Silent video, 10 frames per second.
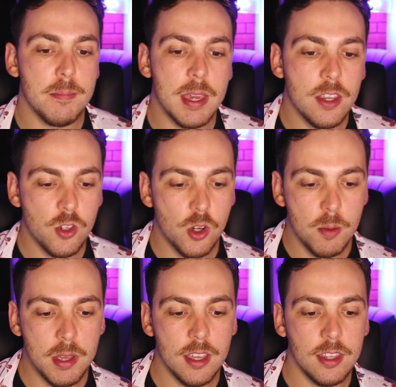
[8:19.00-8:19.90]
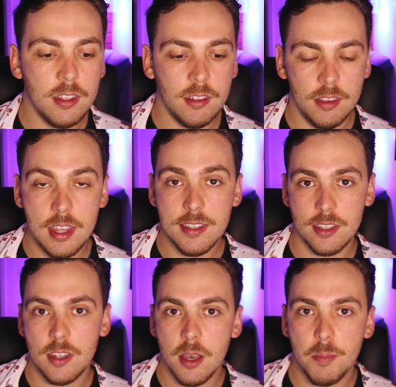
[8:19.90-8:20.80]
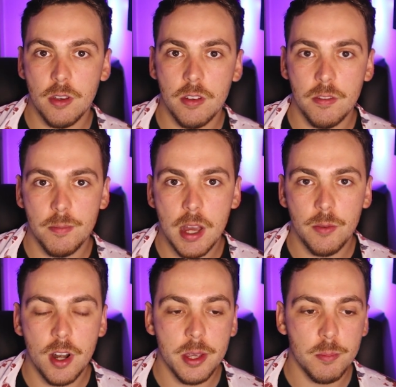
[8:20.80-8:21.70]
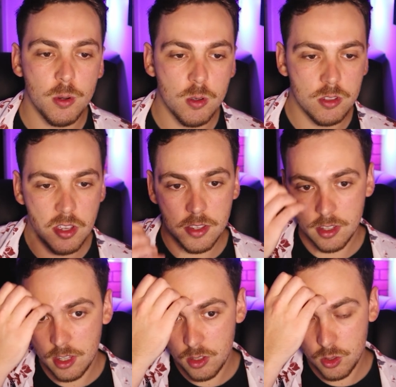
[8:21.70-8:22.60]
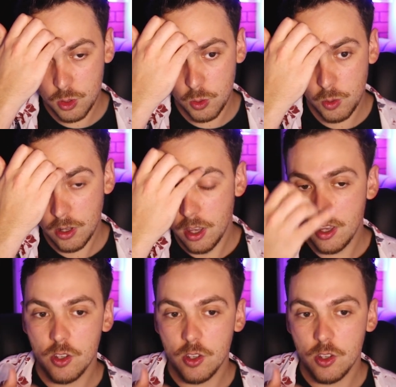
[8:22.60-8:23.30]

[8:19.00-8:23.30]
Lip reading: My main job in this step of my writing process is to